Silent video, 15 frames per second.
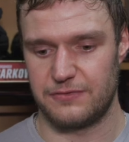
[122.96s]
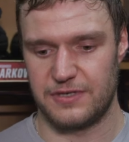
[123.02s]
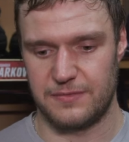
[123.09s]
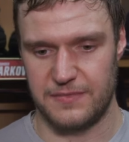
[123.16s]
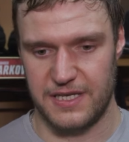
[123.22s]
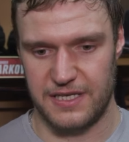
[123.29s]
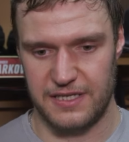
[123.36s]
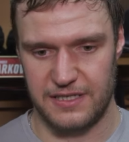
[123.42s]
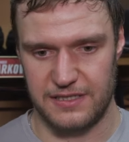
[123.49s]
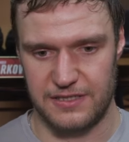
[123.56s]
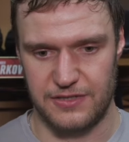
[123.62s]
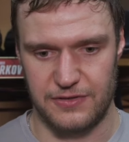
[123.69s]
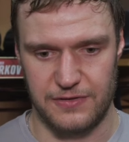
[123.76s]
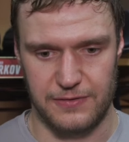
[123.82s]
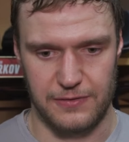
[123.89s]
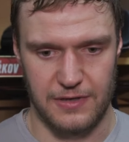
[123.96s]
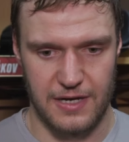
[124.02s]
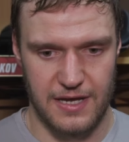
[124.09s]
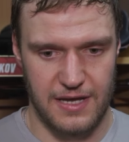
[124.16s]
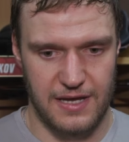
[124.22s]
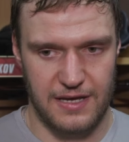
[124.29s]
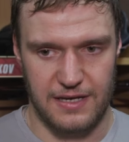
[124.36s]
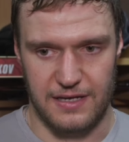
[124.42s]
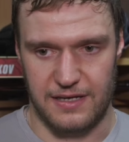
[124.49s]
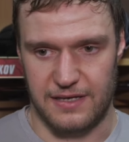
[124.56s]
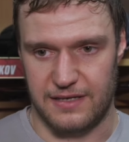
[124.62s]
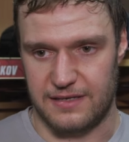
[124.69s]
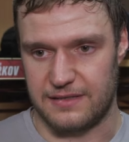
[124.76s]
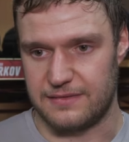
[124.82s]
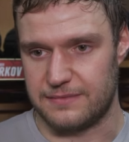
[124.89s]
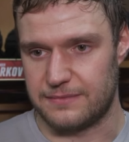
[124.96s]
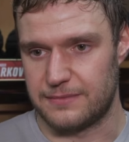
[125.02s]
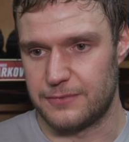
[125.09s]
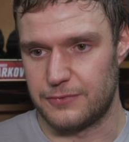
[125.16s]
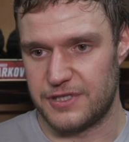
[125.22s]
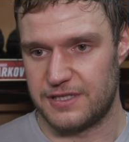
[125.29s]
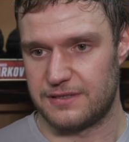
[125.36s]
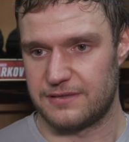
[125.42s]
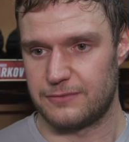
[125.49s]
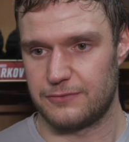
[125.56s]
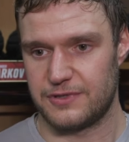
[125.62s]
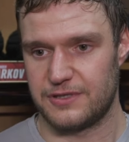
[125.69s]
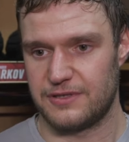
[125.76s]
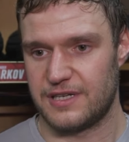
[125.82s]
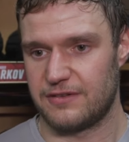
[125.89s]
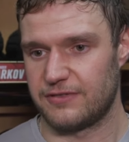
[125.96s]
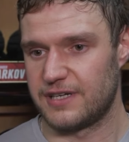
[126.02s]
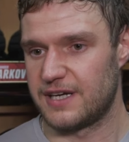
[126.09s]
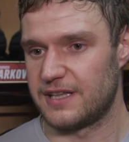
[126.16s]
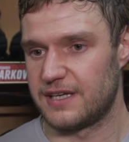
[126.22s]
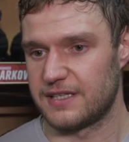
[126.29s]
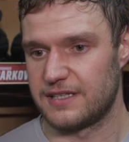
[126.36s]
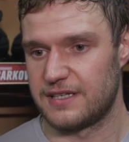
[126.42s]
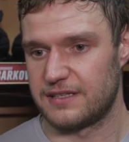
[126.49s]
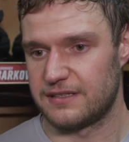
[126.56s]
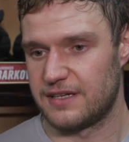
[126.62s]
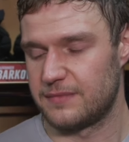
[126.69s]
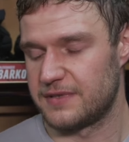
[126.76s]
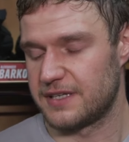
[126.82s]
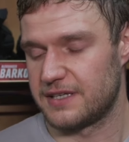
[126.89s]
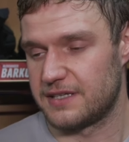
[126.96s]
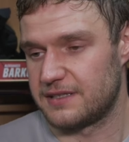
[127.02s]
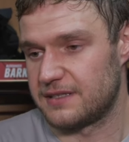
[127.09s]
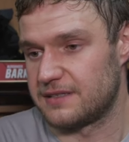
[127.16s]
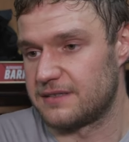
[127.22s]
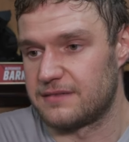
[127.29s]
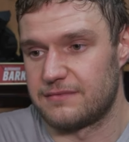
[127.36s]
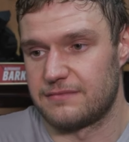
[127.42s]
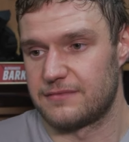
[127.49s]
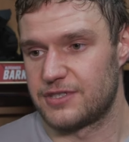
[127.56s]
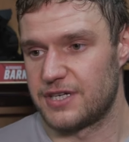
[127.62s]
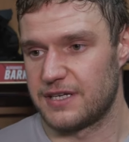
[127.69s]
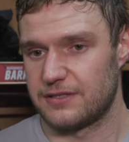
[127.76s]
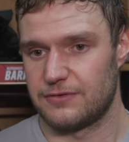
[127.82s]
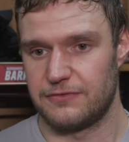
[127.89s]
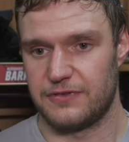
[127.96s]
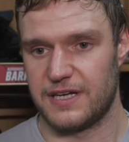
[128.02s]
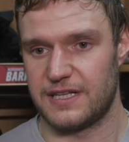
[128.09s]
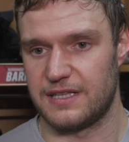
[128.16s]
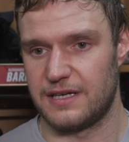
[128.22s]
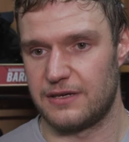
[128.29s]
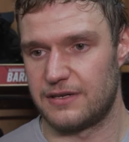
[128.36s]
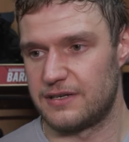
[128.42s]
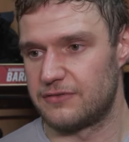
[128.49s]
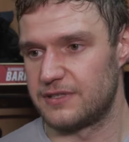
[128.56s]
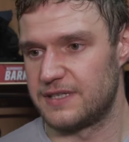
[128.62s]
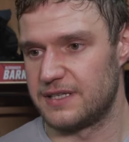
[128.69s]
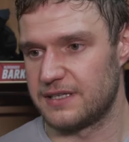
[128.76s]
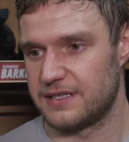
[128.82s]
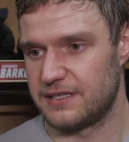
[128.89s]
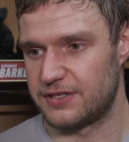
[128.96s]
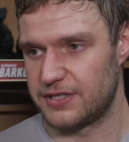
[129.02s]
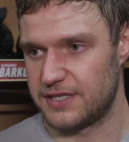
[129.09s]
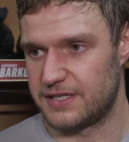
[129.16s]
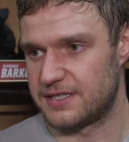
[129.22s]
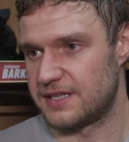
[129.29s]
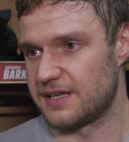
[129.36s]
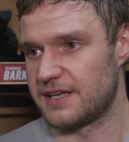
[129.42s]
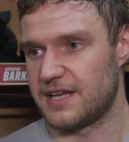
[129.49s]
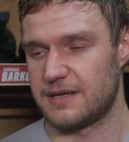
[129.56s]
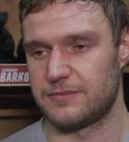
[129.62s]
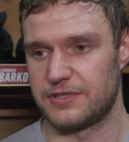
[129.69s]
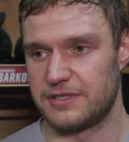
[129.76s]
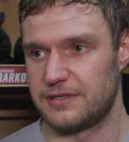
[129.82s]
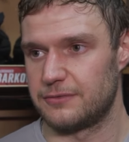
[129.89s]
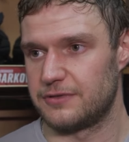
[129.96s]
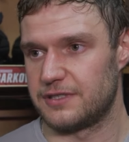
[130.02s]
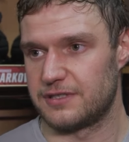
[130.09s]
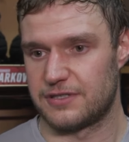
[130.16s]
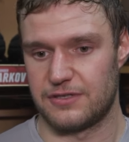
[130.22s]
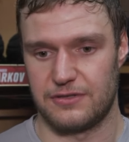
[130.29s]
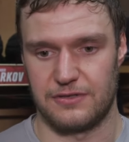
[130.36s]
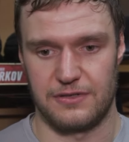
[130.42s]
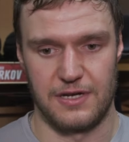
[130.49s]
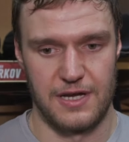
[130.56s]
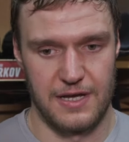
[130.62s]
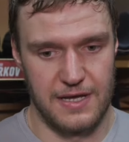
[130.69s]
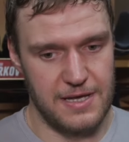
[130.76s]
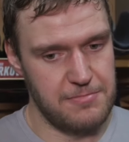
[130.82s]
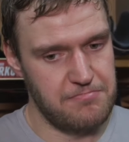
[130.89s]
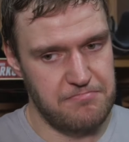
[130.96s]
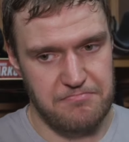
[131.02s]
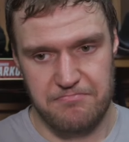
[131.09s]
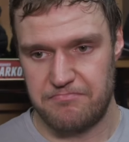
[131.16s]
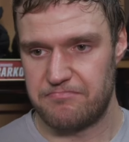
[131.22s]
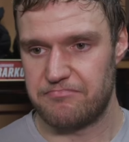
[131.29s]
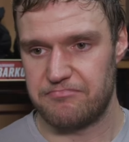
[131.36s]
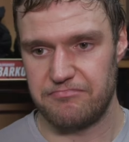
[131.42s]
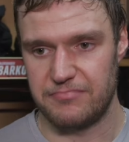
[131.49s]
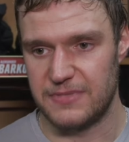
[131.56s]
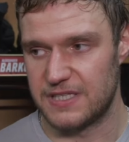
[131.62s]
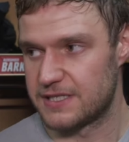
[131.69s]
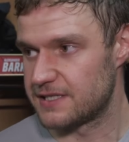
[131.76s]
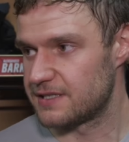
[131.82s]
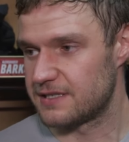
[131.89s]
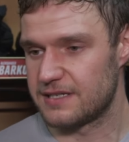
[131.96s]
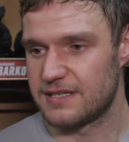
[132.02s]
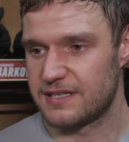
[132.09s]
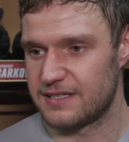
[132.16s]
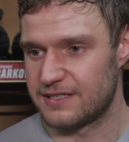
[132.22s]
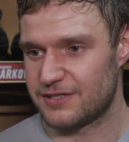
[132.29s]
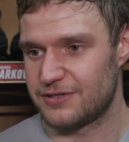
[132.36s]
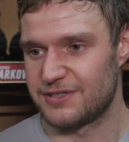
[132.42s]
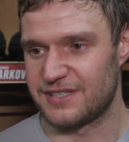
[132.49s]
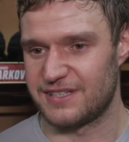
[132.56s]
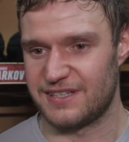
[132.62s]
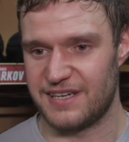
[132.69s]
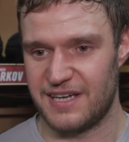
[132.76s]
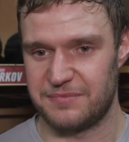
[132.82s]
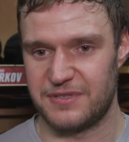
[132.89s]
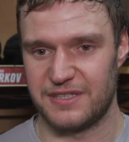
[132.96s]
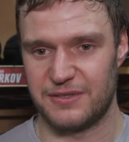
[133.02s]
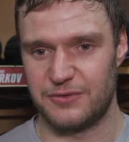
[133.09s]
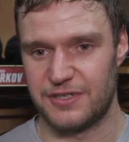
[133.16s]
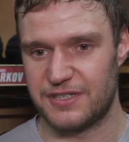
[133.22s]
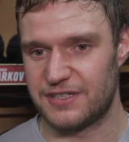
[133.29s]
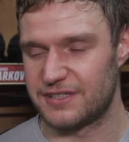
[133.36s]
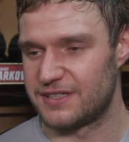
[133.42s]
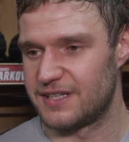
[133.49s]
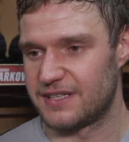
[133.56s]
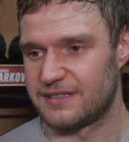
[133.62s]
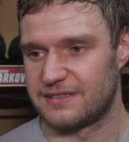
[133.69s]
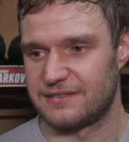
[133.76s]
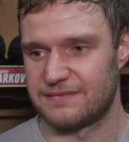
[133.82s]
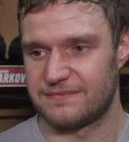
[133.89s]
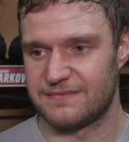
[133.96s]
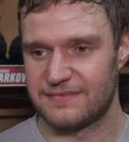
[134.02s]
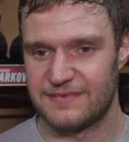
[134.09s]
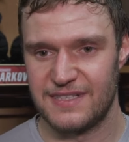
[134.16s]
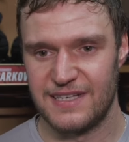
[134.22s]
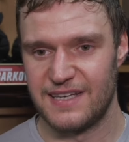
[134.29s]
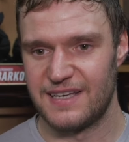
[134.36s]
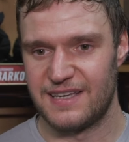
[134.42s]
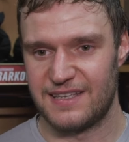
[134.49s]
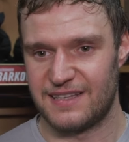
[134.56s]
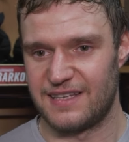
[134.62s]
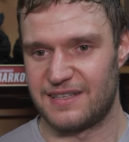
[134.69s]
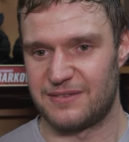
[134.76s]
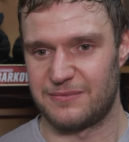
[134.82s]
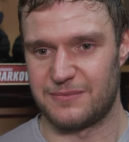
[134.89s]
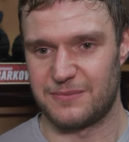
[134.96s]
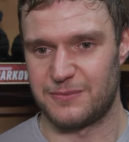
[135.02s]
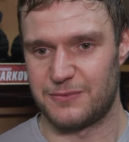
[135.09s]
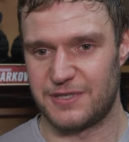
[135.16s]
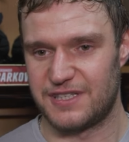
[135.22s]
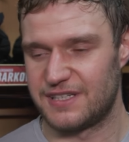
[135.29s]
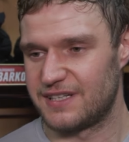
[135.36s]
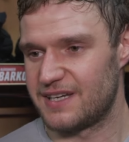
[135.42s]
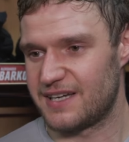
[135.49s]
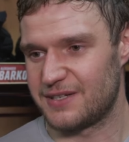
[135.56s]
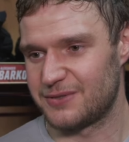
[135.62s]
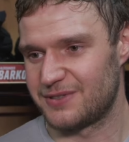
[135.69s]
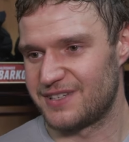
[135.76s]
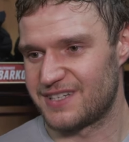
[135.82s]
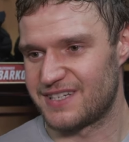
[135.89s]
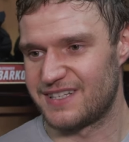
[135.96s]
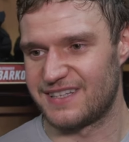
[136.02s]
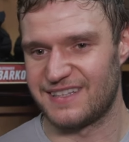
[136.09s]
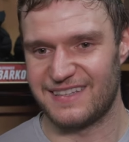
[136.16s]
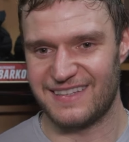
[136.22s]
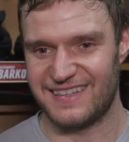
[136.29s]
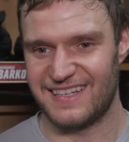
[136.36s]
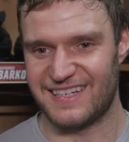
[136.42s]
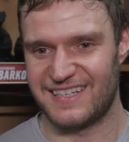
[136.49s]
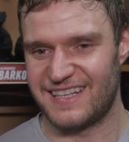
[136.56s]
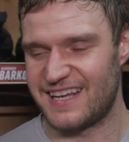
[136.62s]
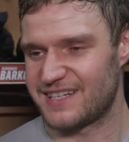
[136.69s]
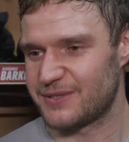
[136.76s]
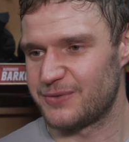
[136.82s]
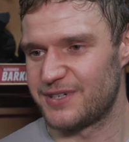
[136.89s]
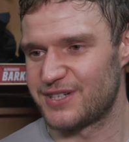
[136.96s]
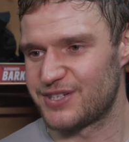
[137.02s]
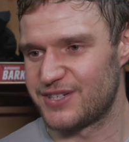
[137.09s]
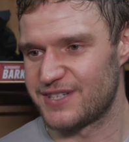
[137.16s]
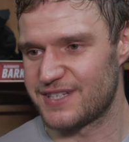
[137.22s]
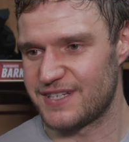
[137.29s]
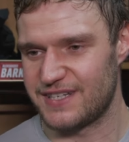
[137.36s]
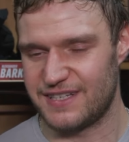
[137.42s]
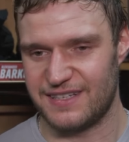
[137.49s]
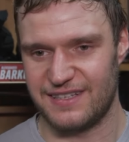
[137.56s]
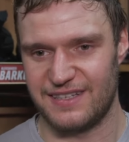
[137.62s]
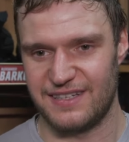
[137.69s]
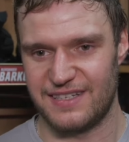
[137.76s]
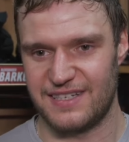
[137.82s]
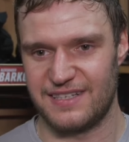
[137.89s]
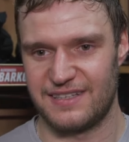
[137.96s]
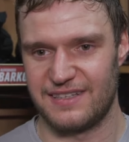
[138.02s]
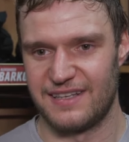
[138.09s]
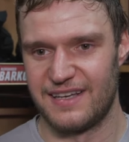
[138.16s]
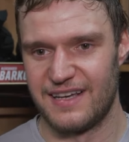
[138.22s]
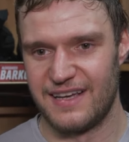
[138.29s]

we're making. So when you have a guy like that coming in and trying to find out everything, he reads the game really well. So it's gonna happen quicker than with the guy who doesn't ask questions and doesn't